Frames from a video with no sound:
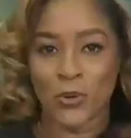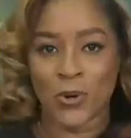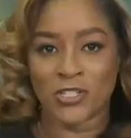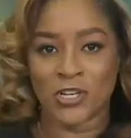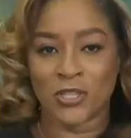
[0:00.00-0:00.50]
You're
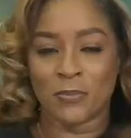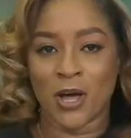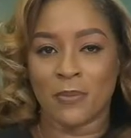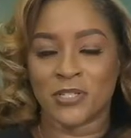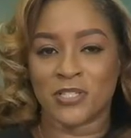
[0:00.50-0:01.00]
watching The
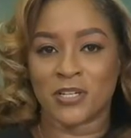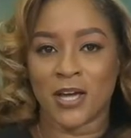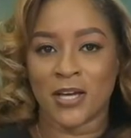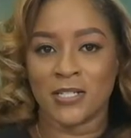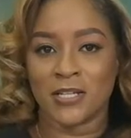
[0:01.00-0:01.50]
Bahamas
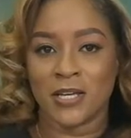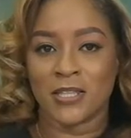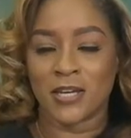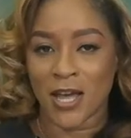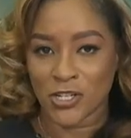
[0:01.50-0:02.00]
Tonight,
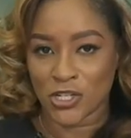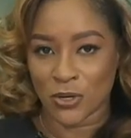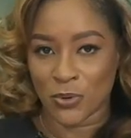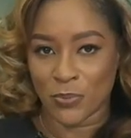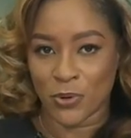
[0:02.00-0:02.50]
The
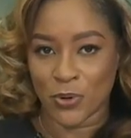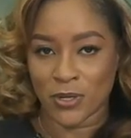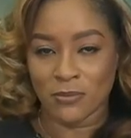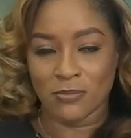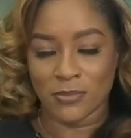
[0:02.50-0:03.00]
National
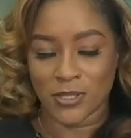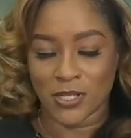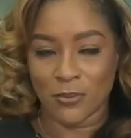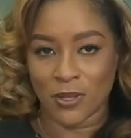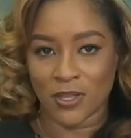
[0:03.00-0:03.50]
Report.
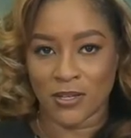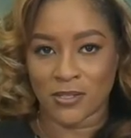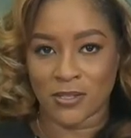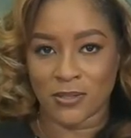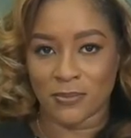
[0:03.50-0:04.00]
Stay with
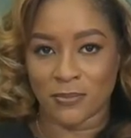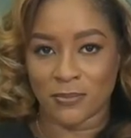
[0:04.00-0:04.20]
us.